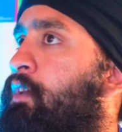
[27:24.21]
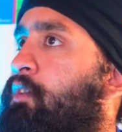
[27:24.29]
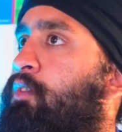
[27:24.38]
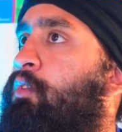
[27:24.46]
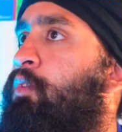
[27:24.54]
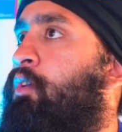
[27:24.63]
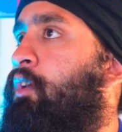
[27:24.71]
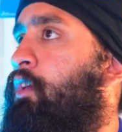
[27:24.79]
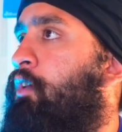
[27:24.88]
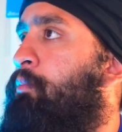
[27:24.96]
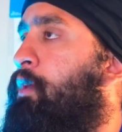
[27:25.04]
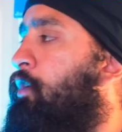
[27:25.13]

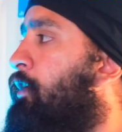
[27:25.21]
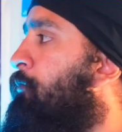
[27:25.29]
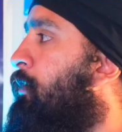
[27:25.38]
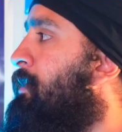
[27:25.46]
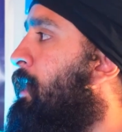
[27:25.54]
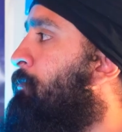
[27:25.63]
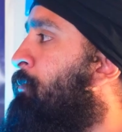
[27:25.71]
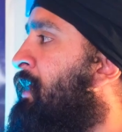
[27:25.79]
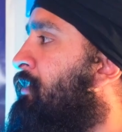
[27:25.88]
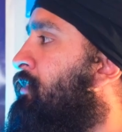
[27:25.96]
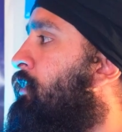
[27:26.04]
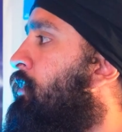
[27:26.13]
it would be good for a depth
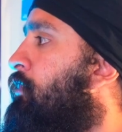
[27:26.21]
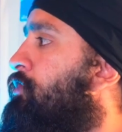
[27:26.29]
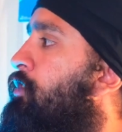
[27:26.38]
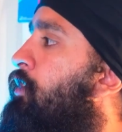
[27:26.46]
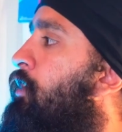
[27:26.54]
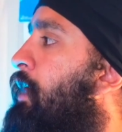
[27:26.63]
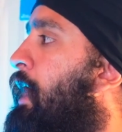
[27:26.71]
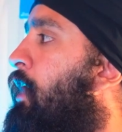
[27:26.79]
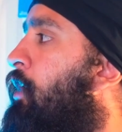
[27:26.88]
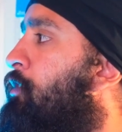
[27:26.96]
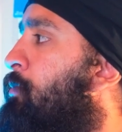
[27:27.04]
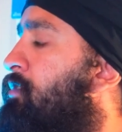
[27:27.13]
piece? Sure, yeah,
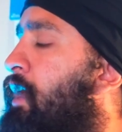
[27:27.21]
100%.